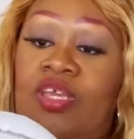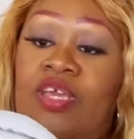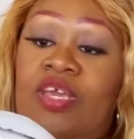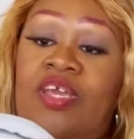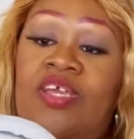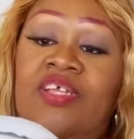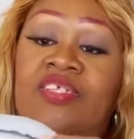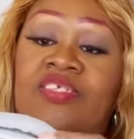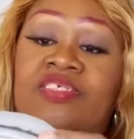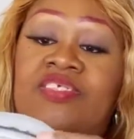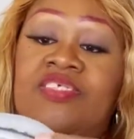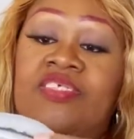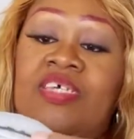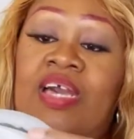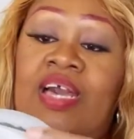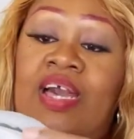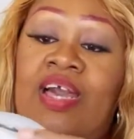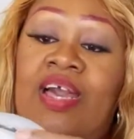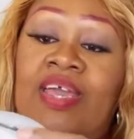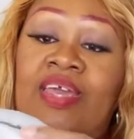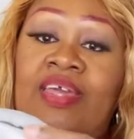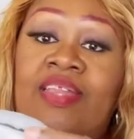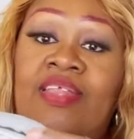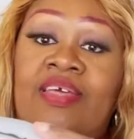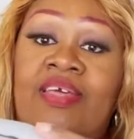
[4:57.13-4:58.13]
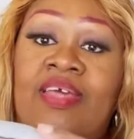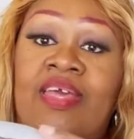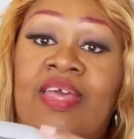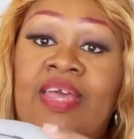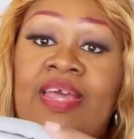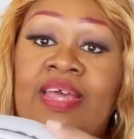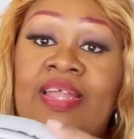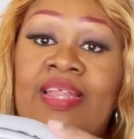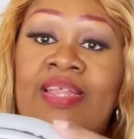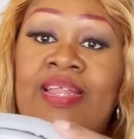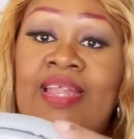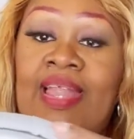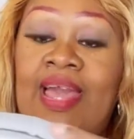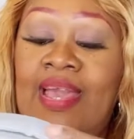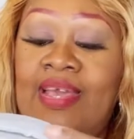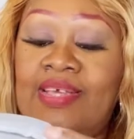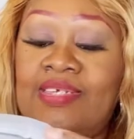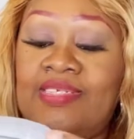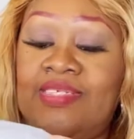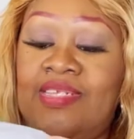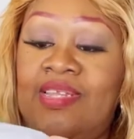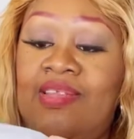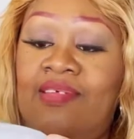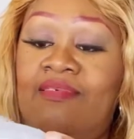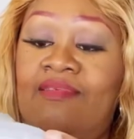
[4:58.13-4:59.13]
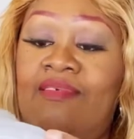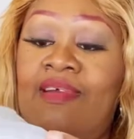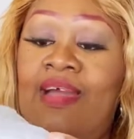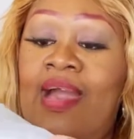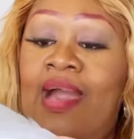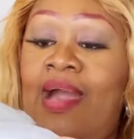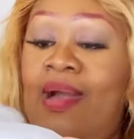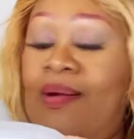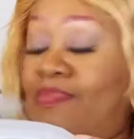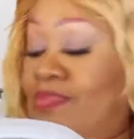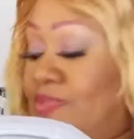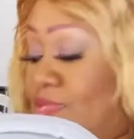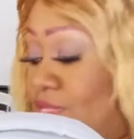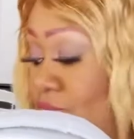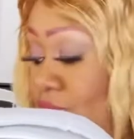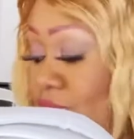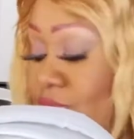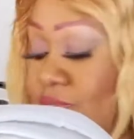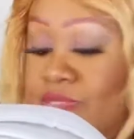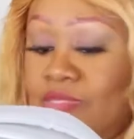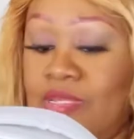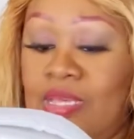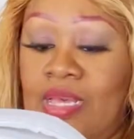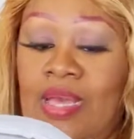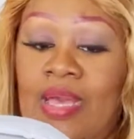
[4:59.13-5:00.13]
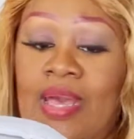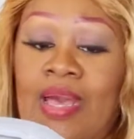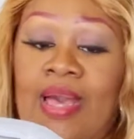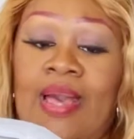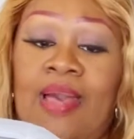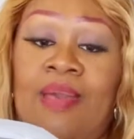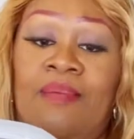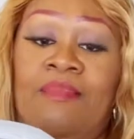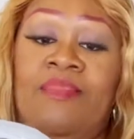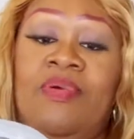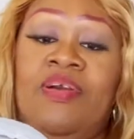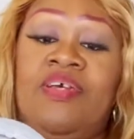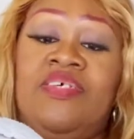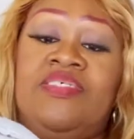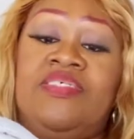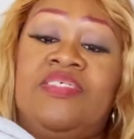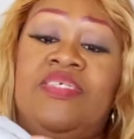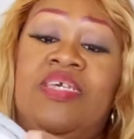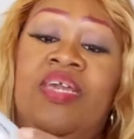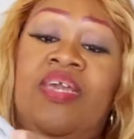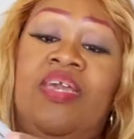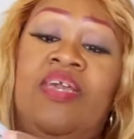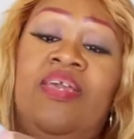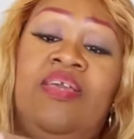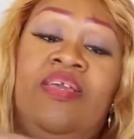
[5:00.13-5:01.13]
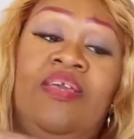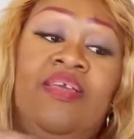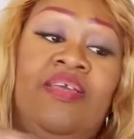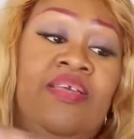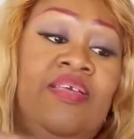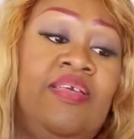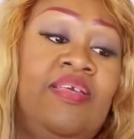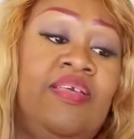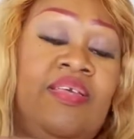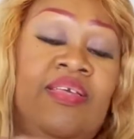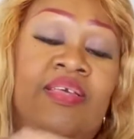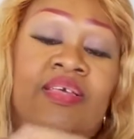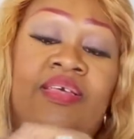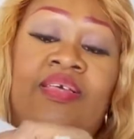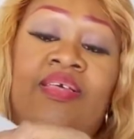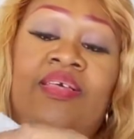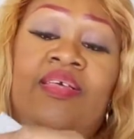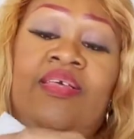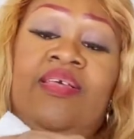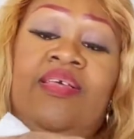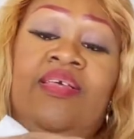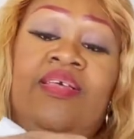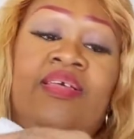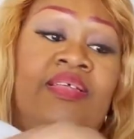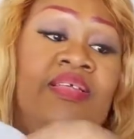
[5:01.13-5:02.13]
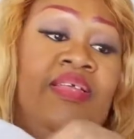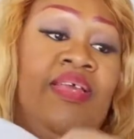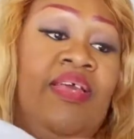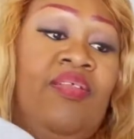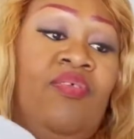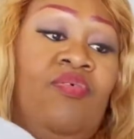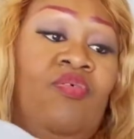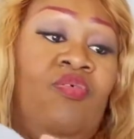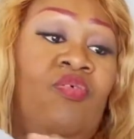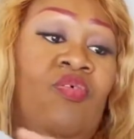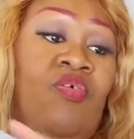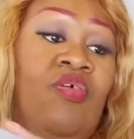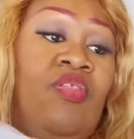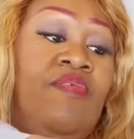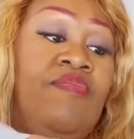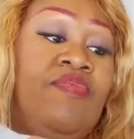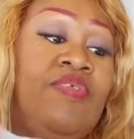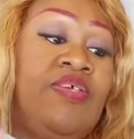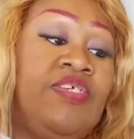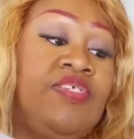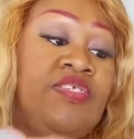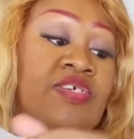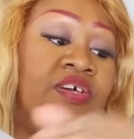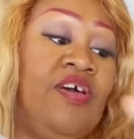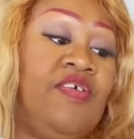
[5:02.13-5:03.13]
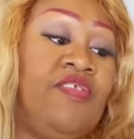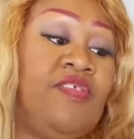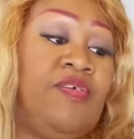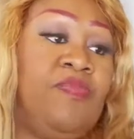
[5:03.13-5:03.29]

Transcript: inside, nicely wrapped. I must say. And all of these other